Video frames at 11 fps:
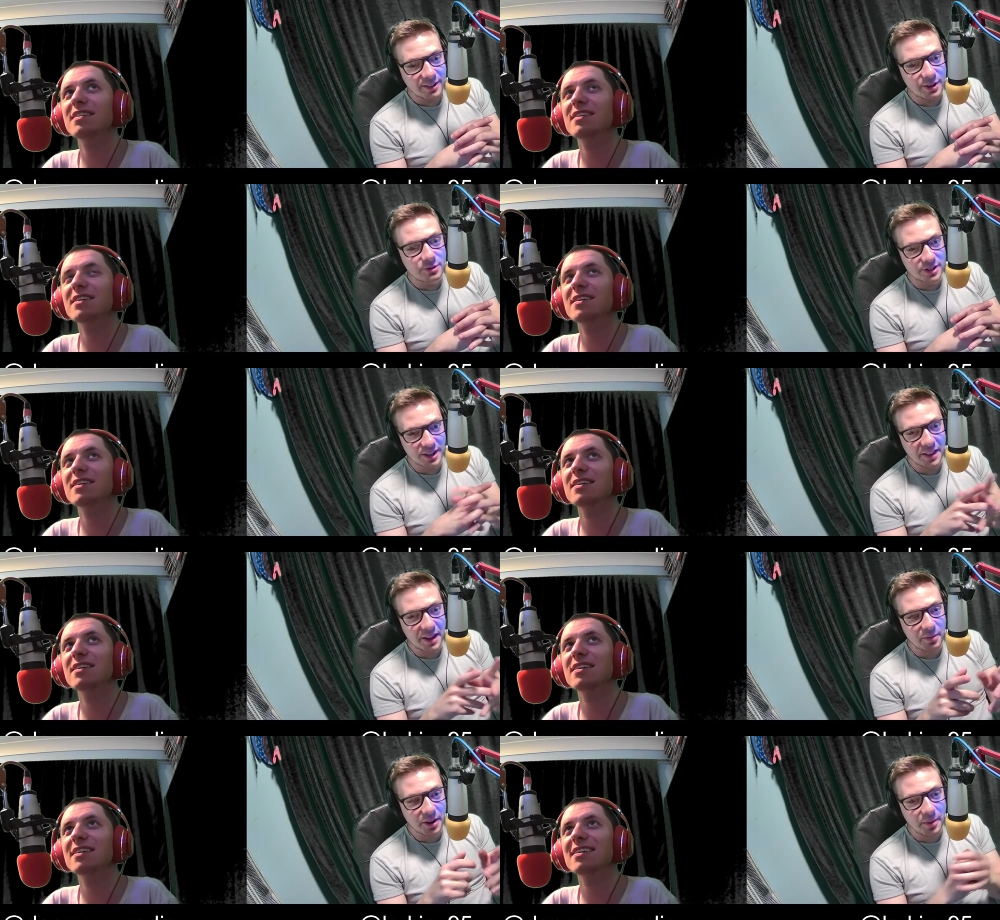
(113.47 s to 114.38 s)
Speaker 1: You snuck
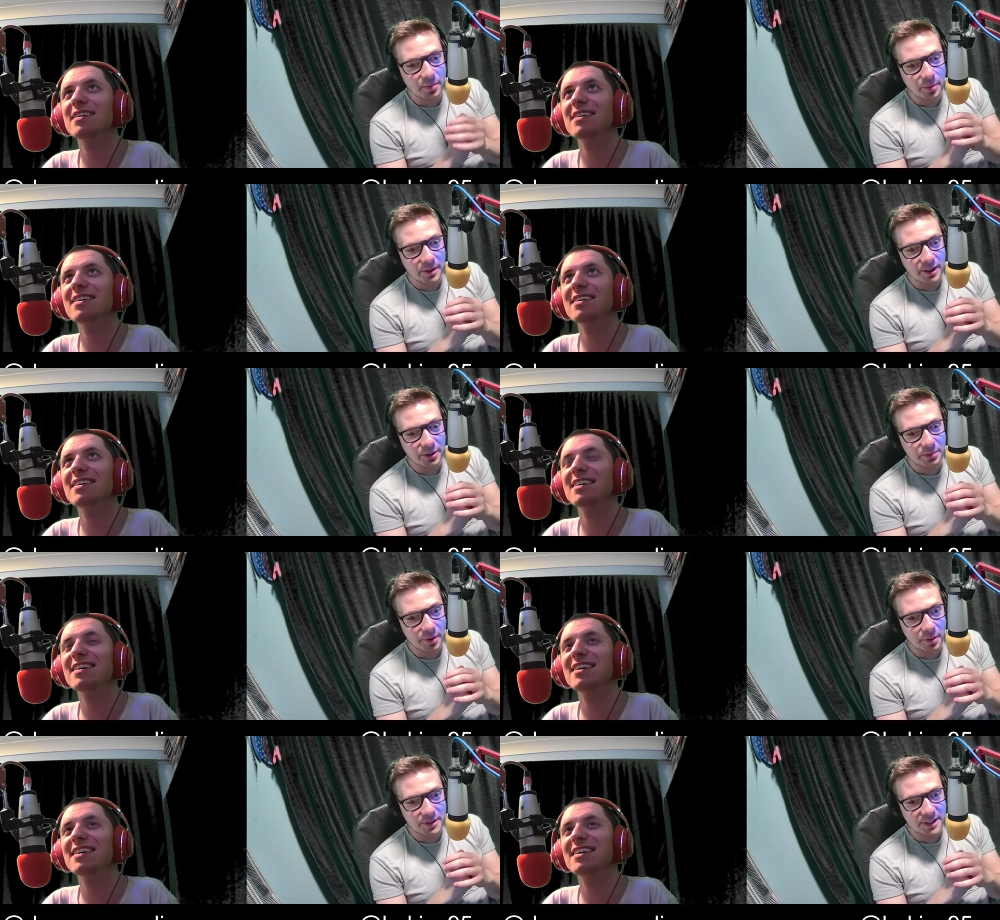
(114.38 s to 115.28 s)
that one up on me, good and
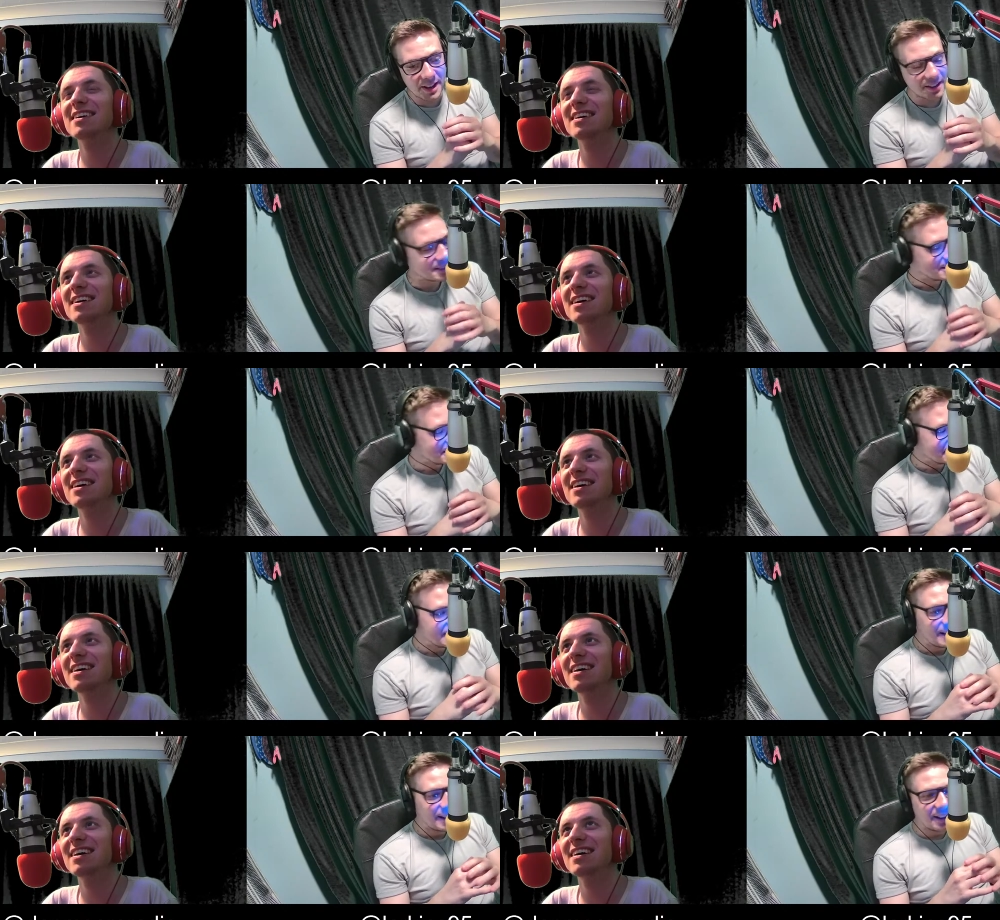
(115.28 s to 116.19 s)
proper, Dan.
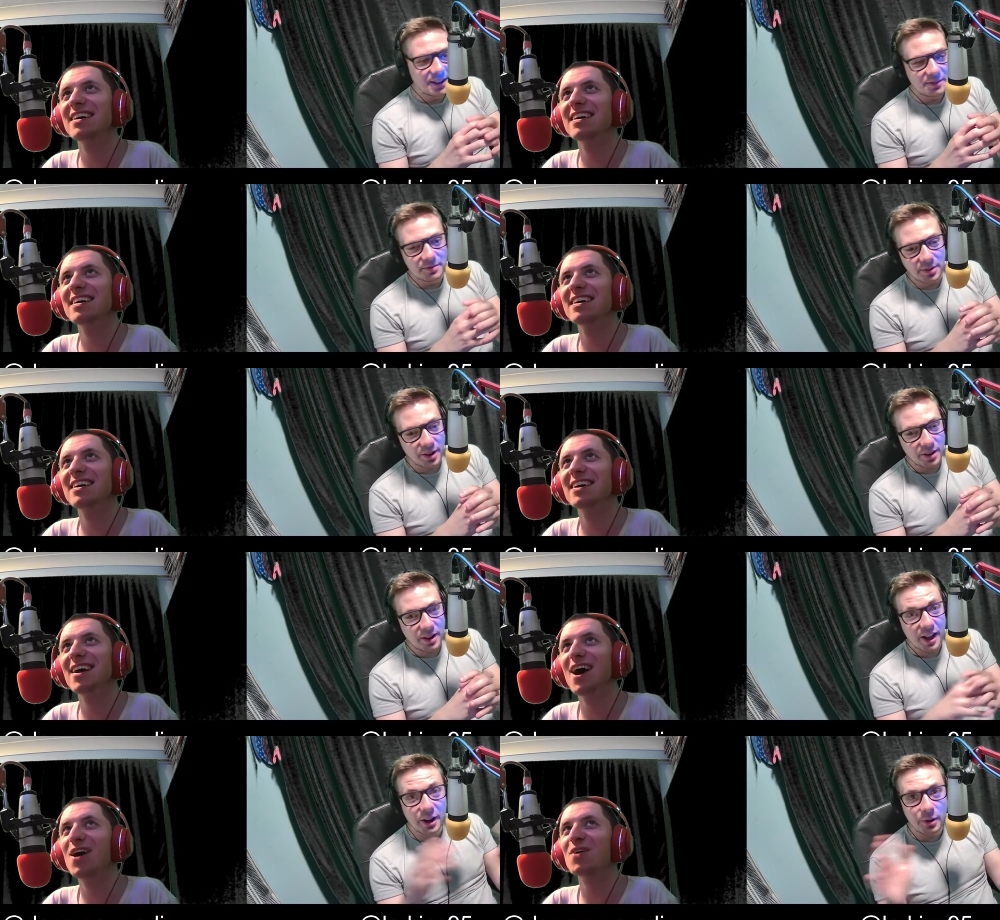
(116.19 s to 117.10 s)
Um.
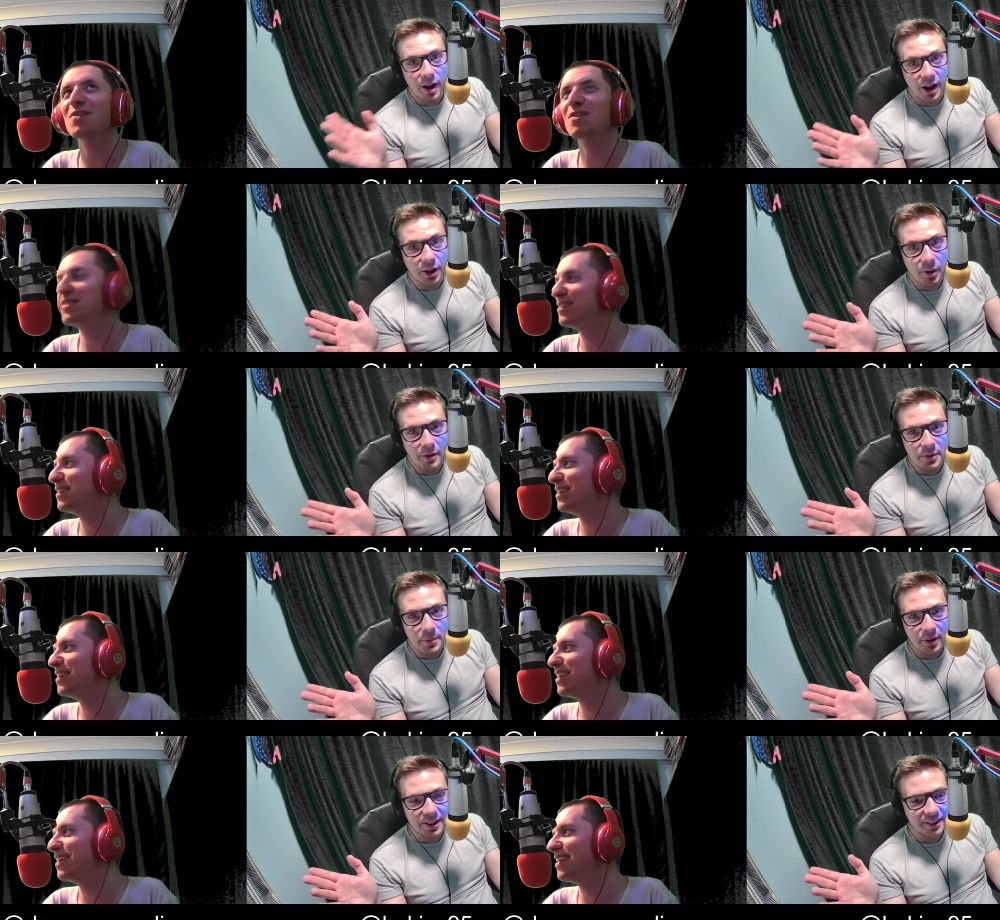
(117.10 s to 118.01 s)
Hello, oh. Hello,
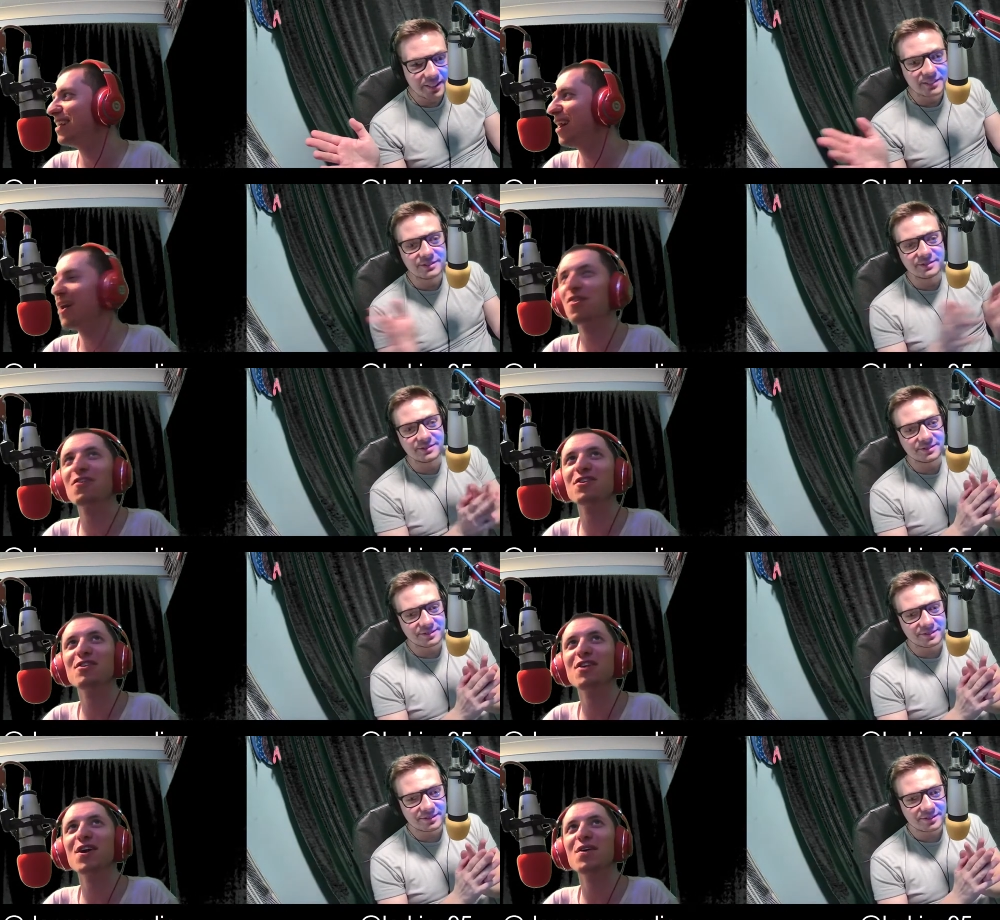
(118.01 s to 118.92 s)
everybody.
Speaker 2: I thought you
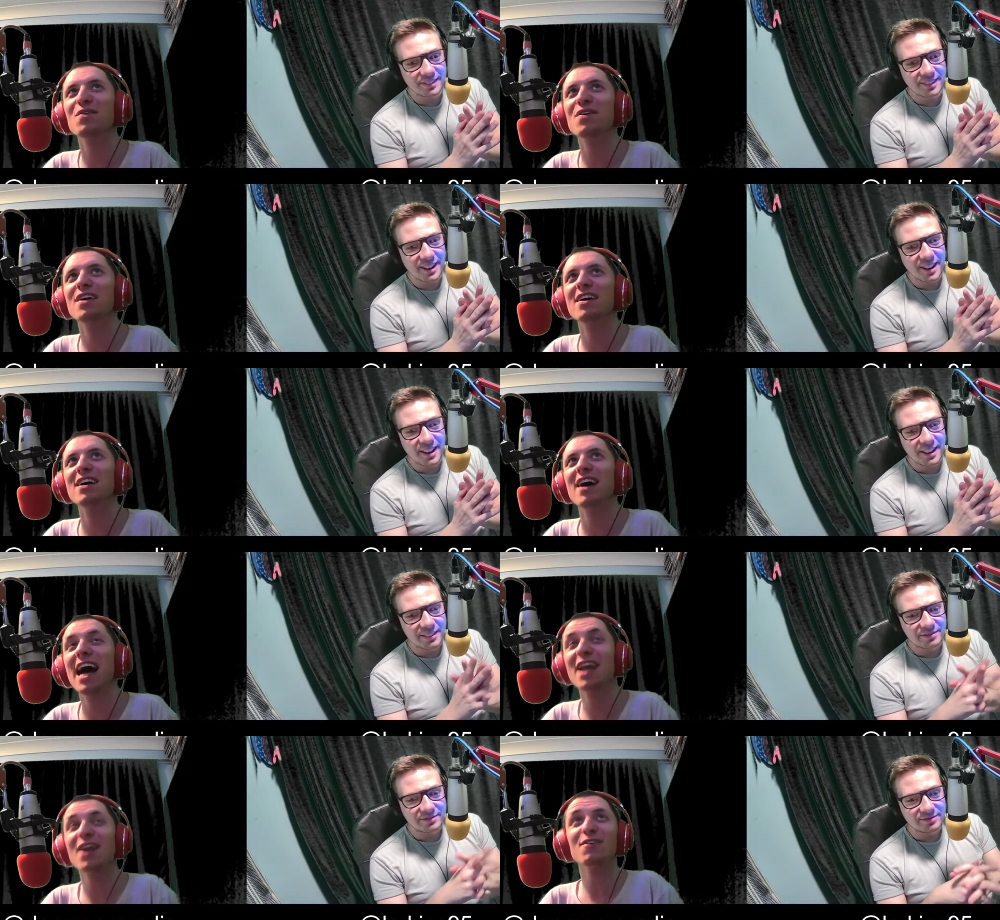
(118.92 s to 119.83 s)
knew. Hello,